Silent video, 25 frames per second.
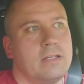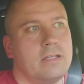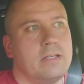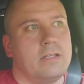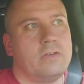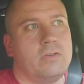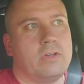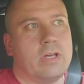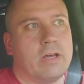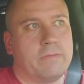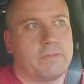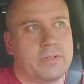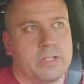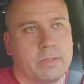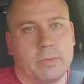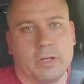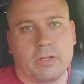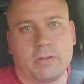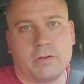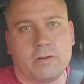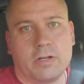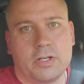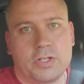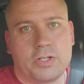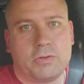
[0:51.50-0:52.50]
You have some
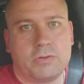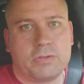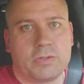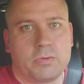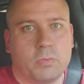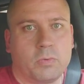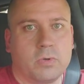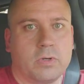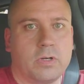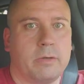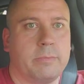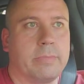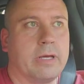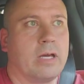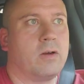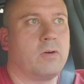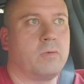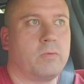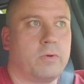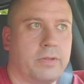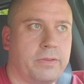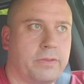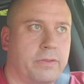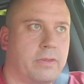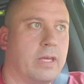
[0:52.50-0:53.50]
other issues to worry about
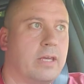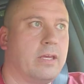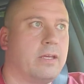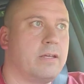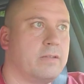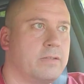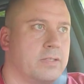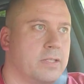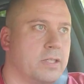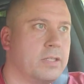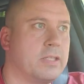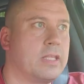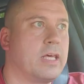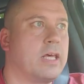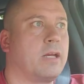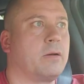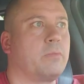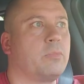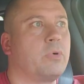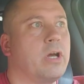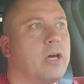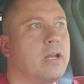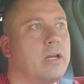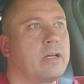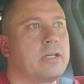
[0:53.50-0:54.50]
with a synthetic
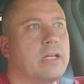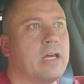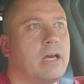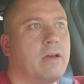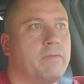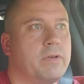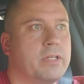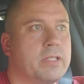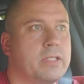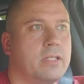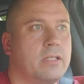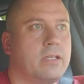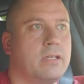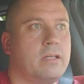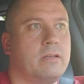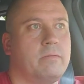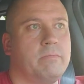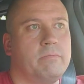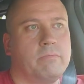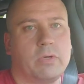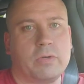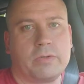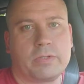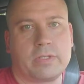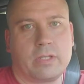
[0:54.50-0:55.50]
product, obviously.
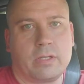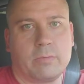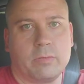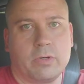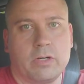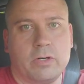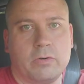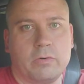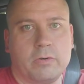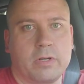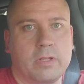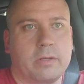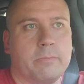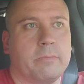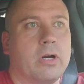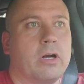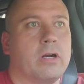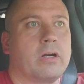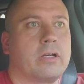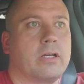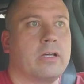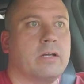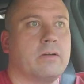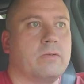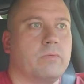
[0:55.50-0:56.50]
Most of them are newer to the
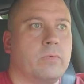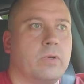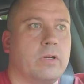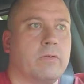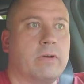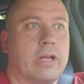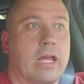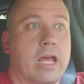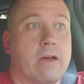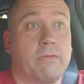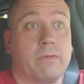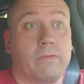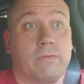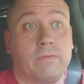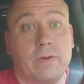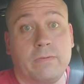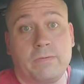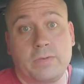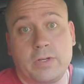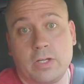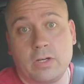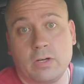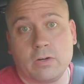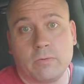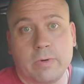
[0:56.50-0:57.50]
market. We don't have a
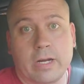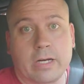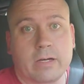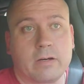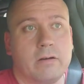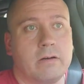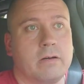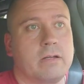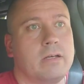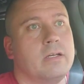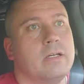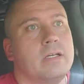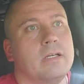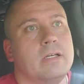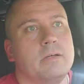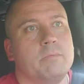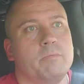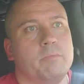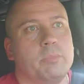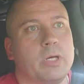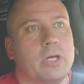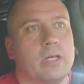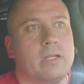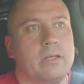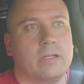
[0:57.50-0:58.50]
50-year record,
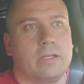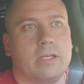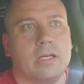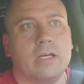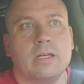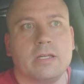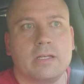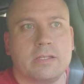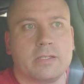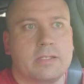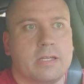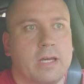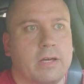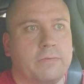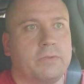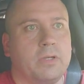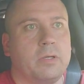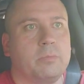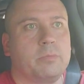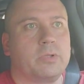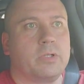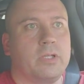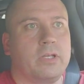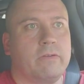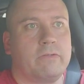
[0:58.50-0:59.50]
but it is definitely
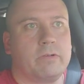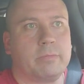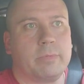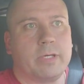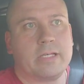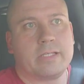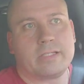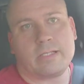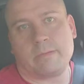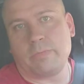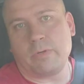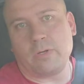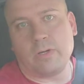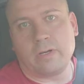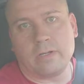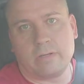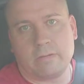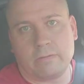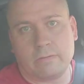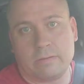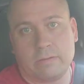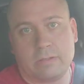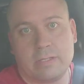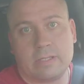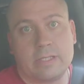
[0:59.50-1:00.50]
believed, based
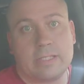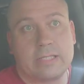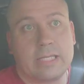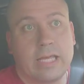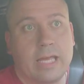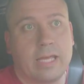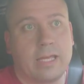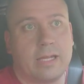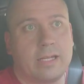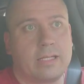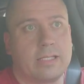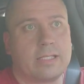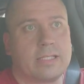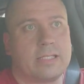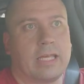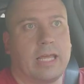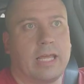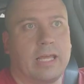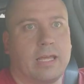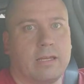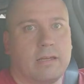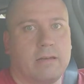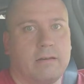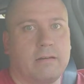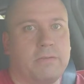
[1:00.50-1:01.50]
upon science
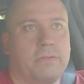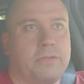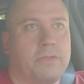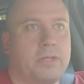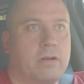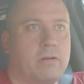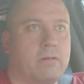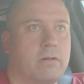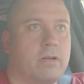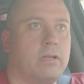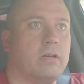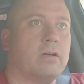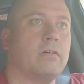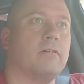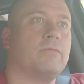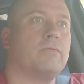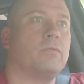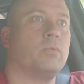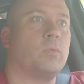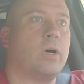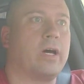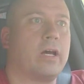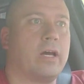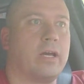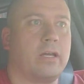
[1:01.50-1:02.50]
and theory of
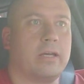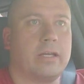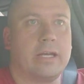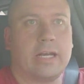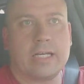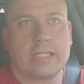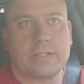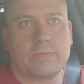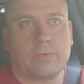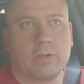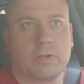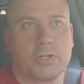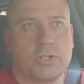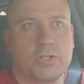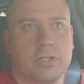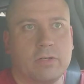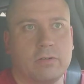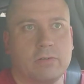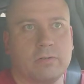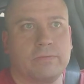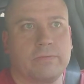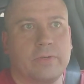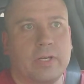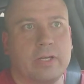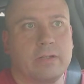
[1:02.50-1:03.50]
why an asphalt
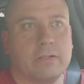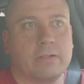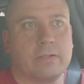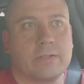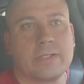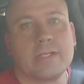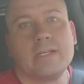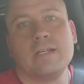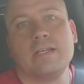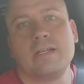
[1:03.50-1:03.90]
shingle fails,